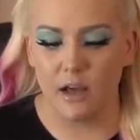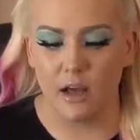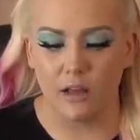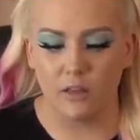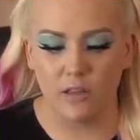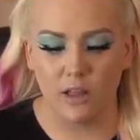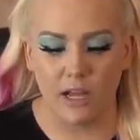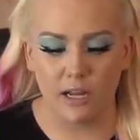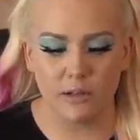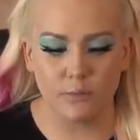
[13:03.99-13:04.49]

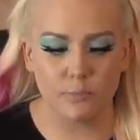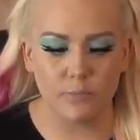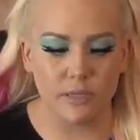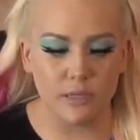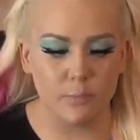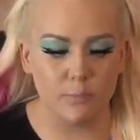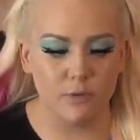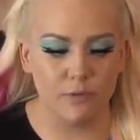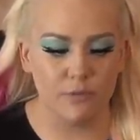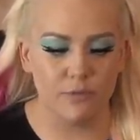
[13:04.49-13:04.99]
A lot of
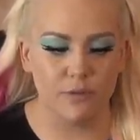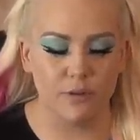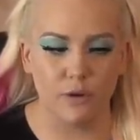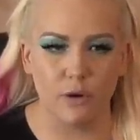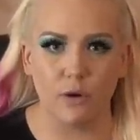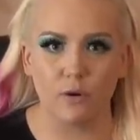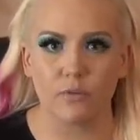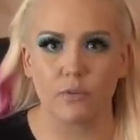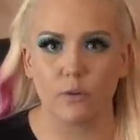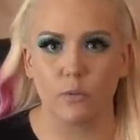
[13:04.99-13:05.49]
people feel
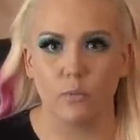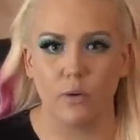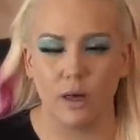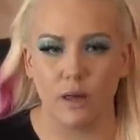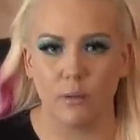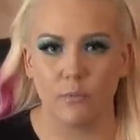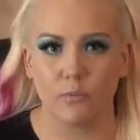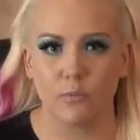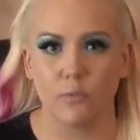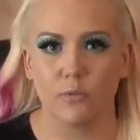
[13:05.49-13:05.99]

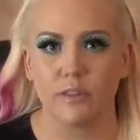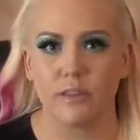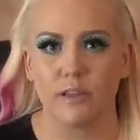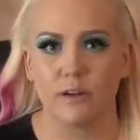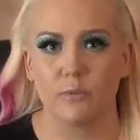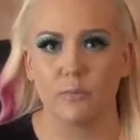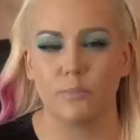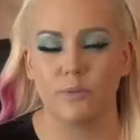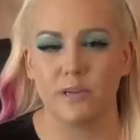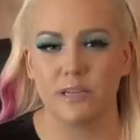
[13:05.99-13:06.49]
overwhelmed when
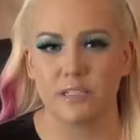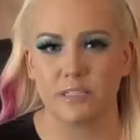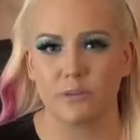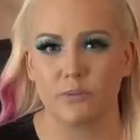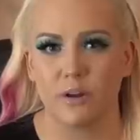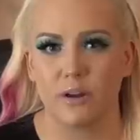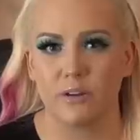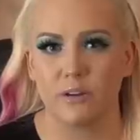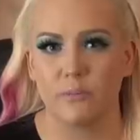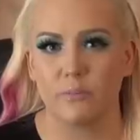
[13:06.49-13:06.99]
they're being
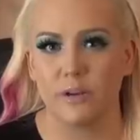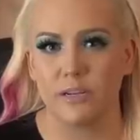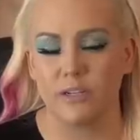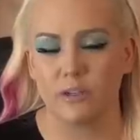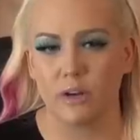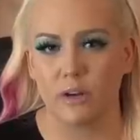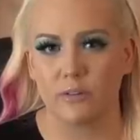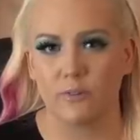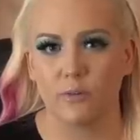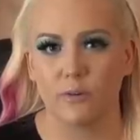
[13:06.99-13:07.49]
surrounded by
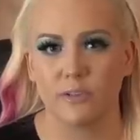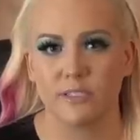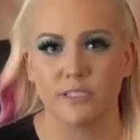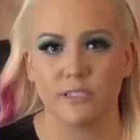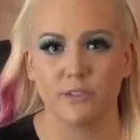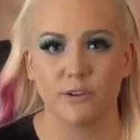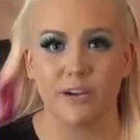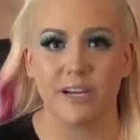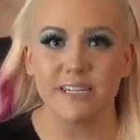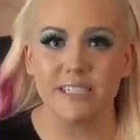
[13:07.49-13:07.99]
dark
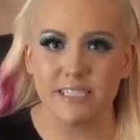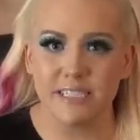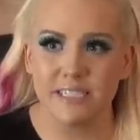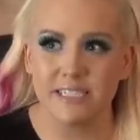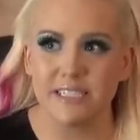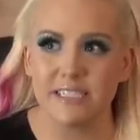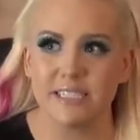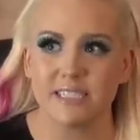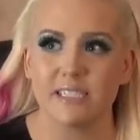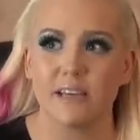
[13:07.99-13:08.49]
forces or
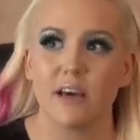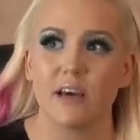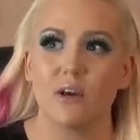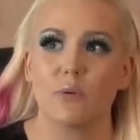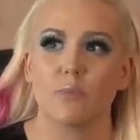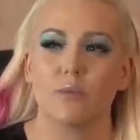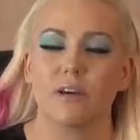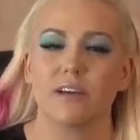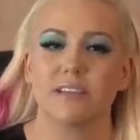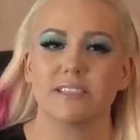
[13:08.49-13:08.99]
entities,
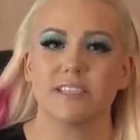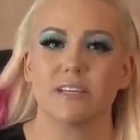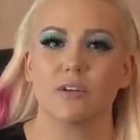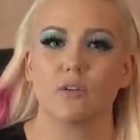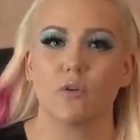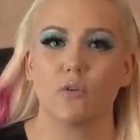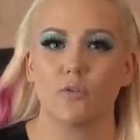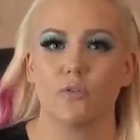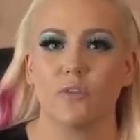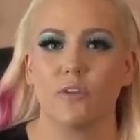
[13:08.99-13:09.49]
because they
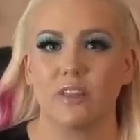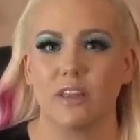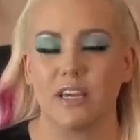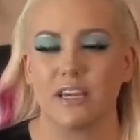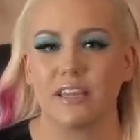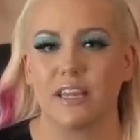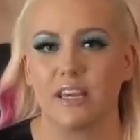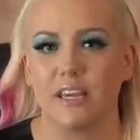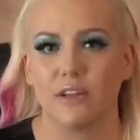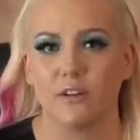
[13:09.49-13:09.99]
don't feel
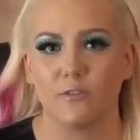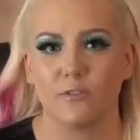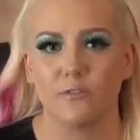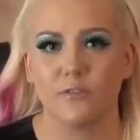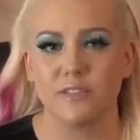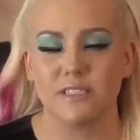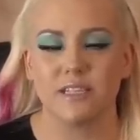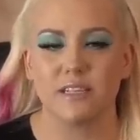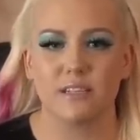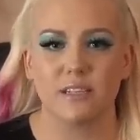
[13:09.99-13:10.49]
like they can
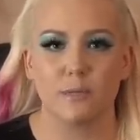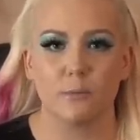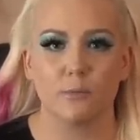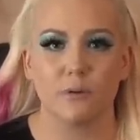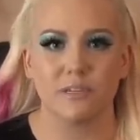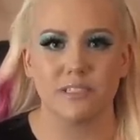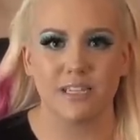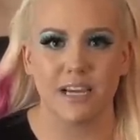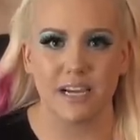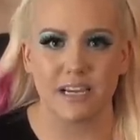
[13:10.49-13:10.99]
physically
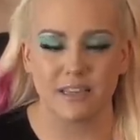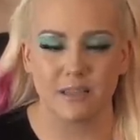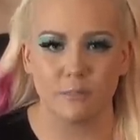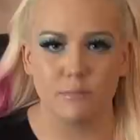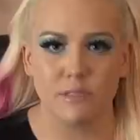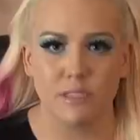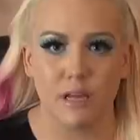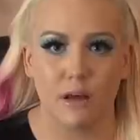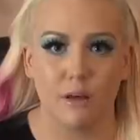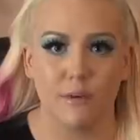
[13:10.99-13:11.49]
protect
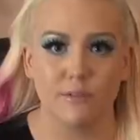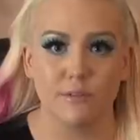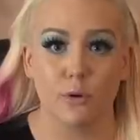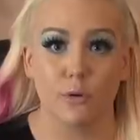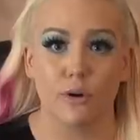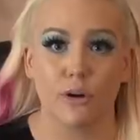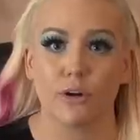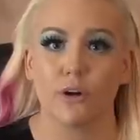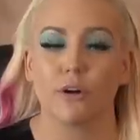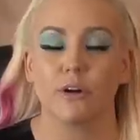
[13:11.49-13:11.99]
themselves,
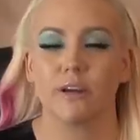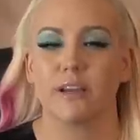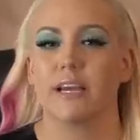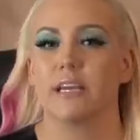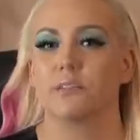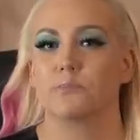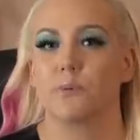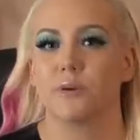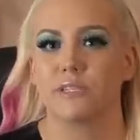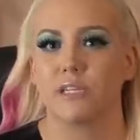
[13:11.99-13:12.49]
or in her
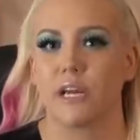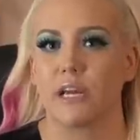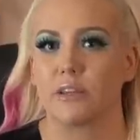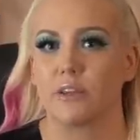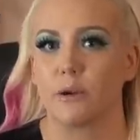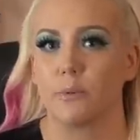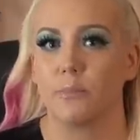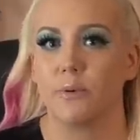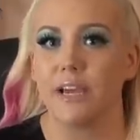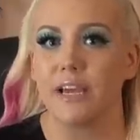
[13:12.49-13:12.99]
case, protect
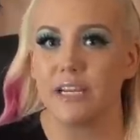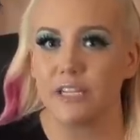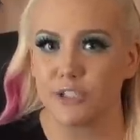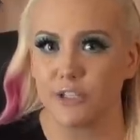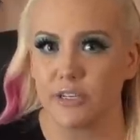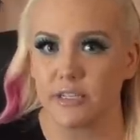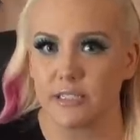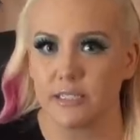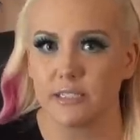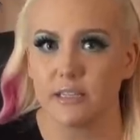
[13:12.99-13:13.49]
their
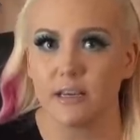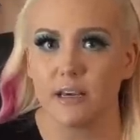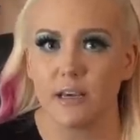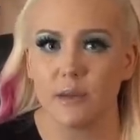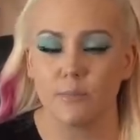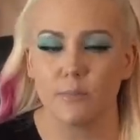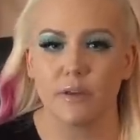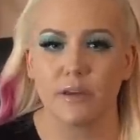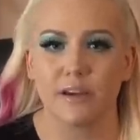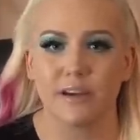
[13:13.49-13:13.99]
patients,
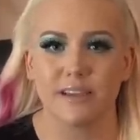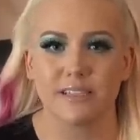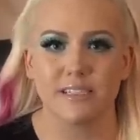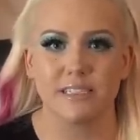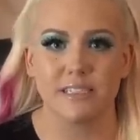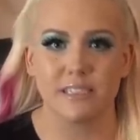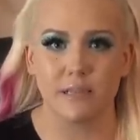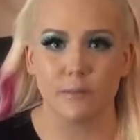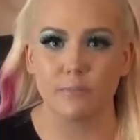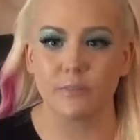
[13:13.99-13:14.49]
because
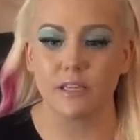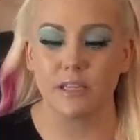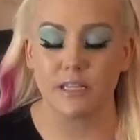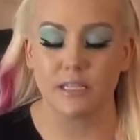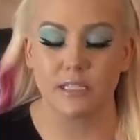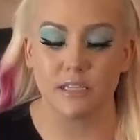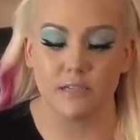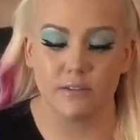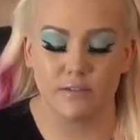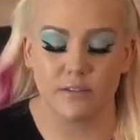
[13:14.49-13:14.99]
it's something
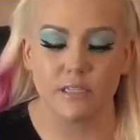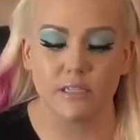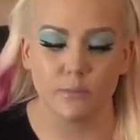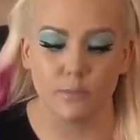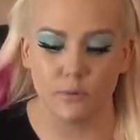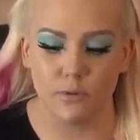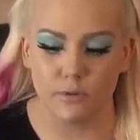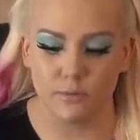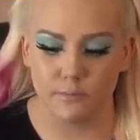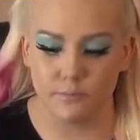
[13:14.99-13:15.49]
that's
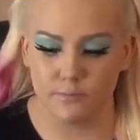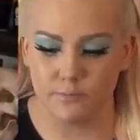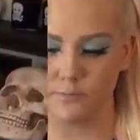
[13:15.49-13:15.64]
invisible.